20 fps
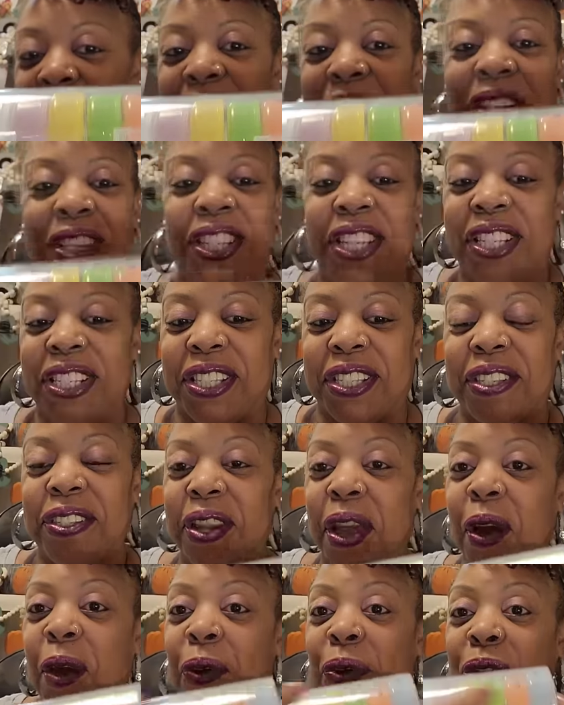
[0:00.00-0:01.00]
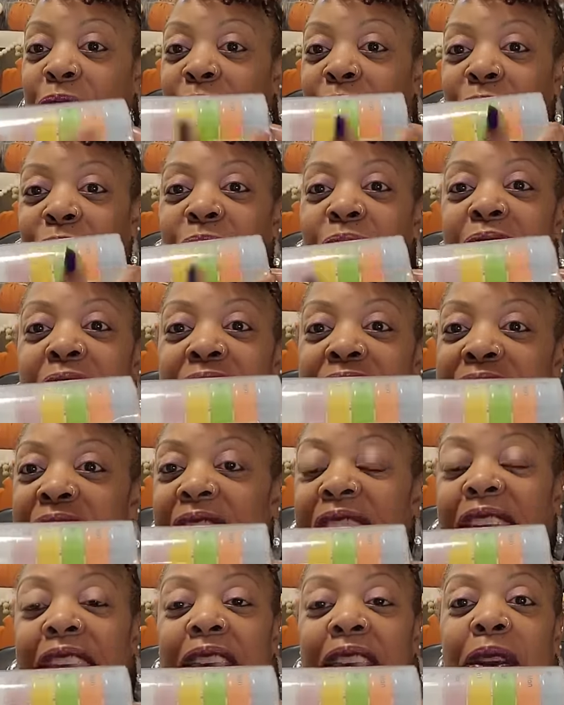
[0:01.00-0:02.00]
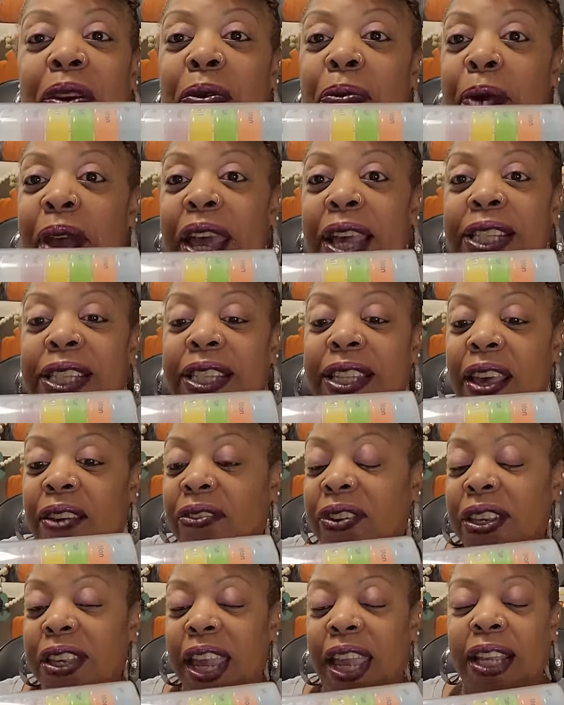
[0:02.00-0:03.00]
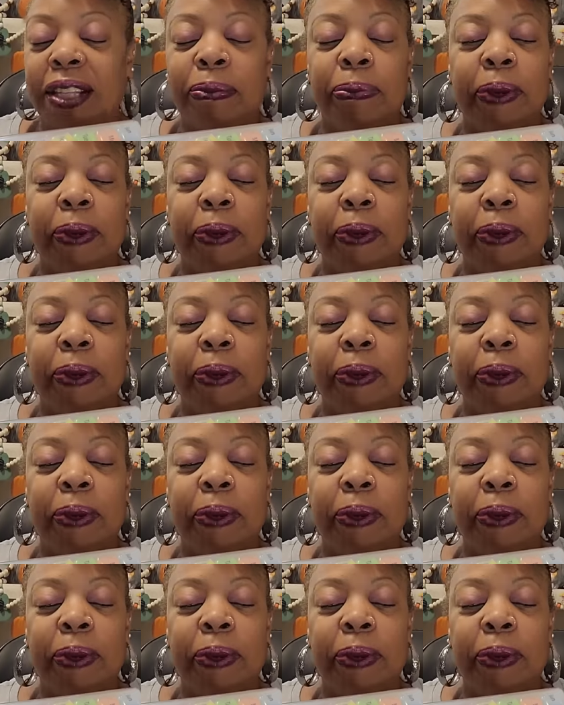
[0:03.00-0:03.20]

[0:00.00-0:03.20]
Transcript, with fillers: You just know you're taking your meds seven days,